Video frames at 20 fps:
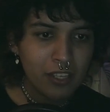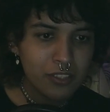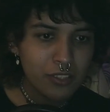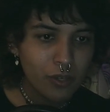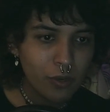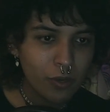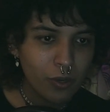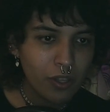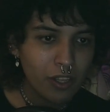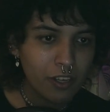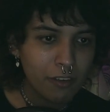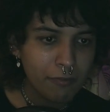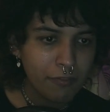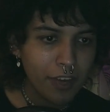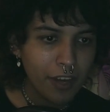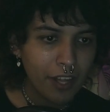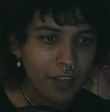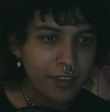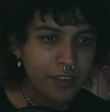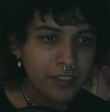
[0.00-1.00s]
total of
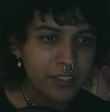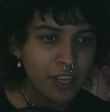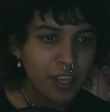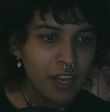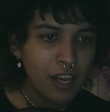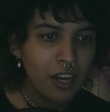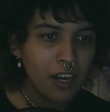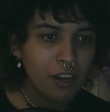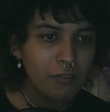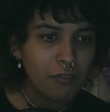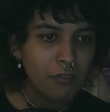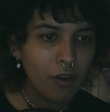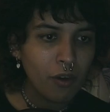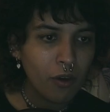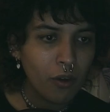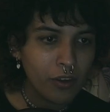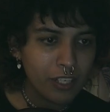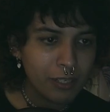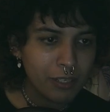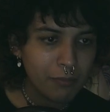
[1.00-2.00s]
values of
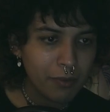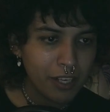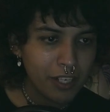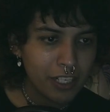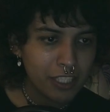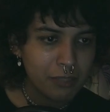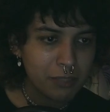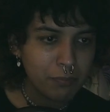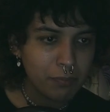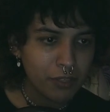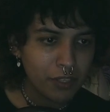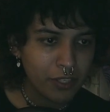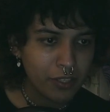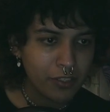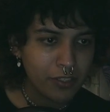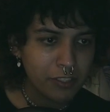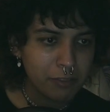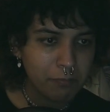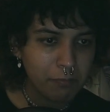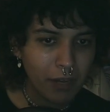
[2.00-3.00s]
all commodities
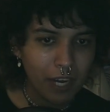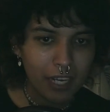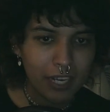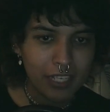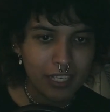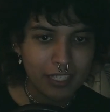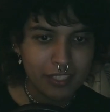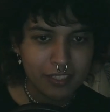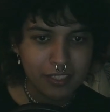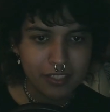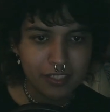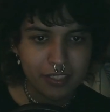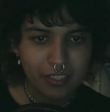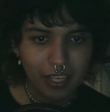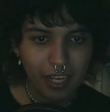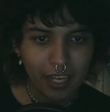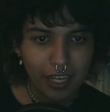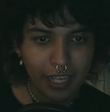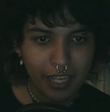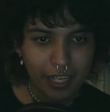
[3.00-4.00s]
produced by that
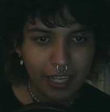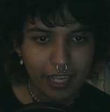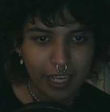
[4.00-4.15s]
society,